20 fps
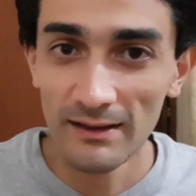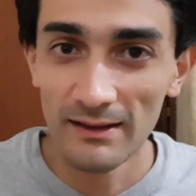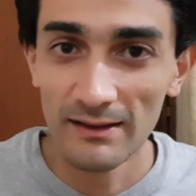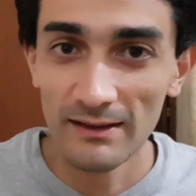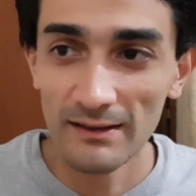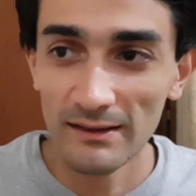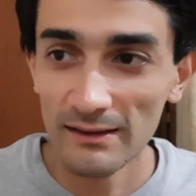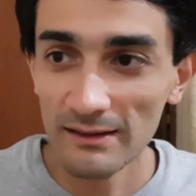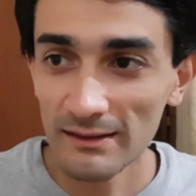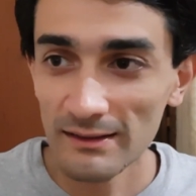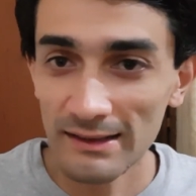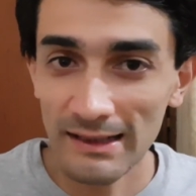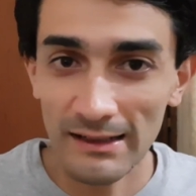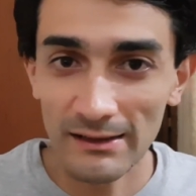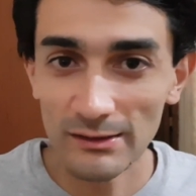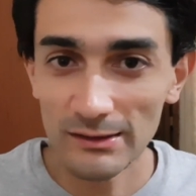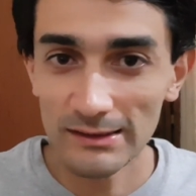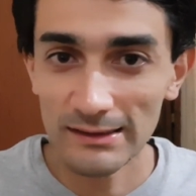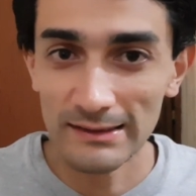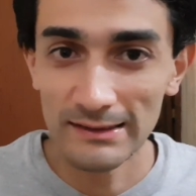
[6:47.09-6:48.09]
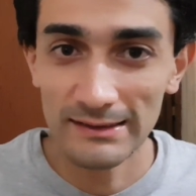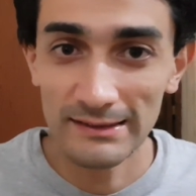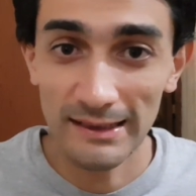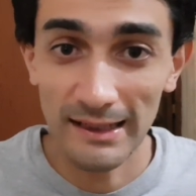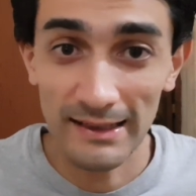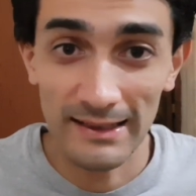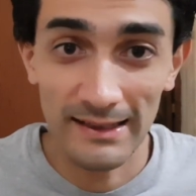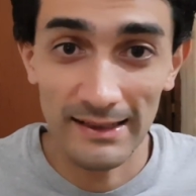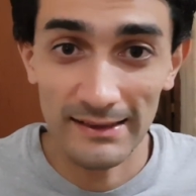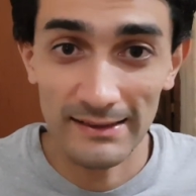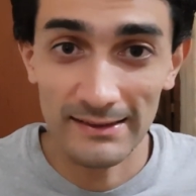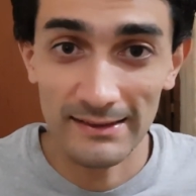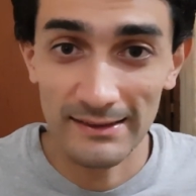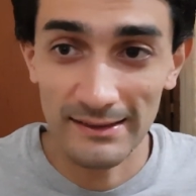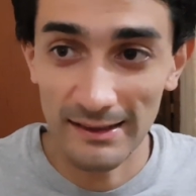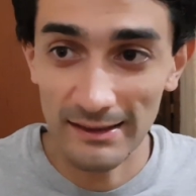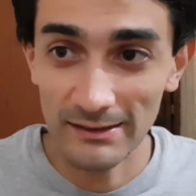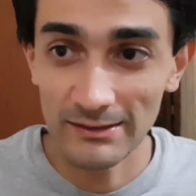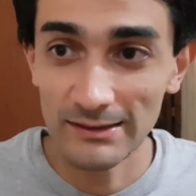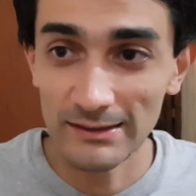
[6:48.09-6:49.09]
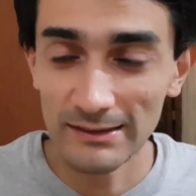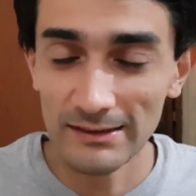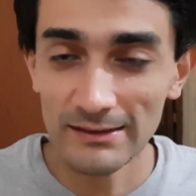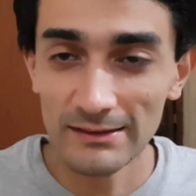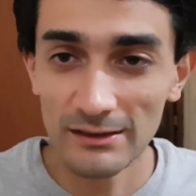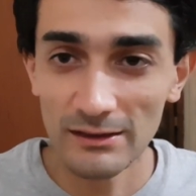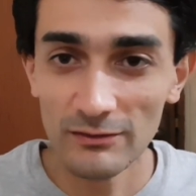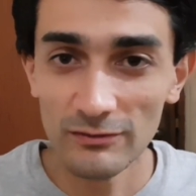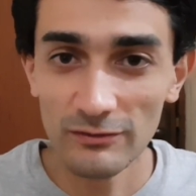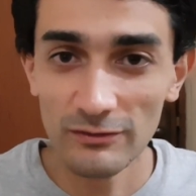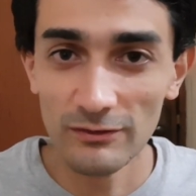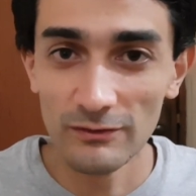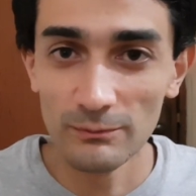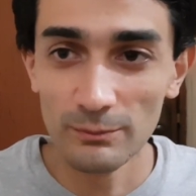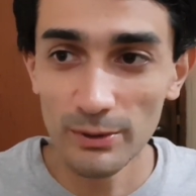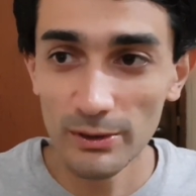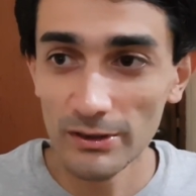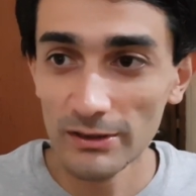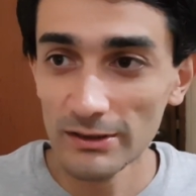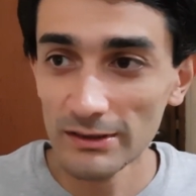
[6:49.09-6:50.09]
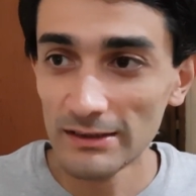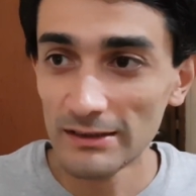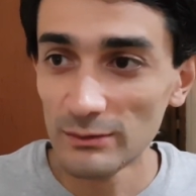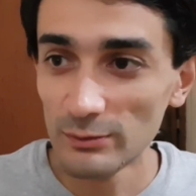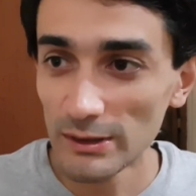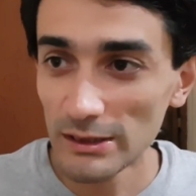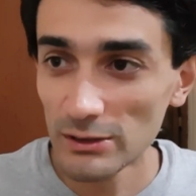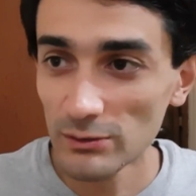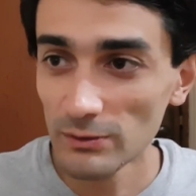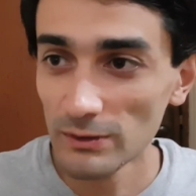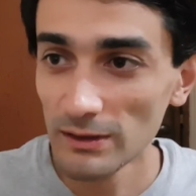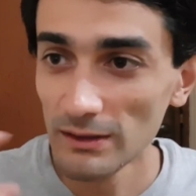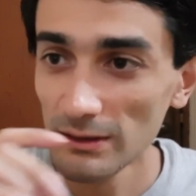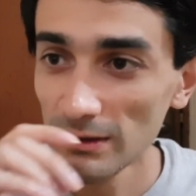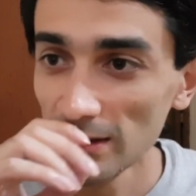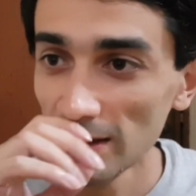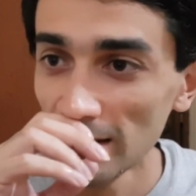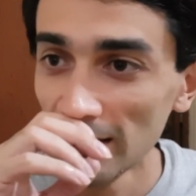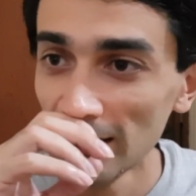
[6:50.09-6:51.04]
thousands of birds which were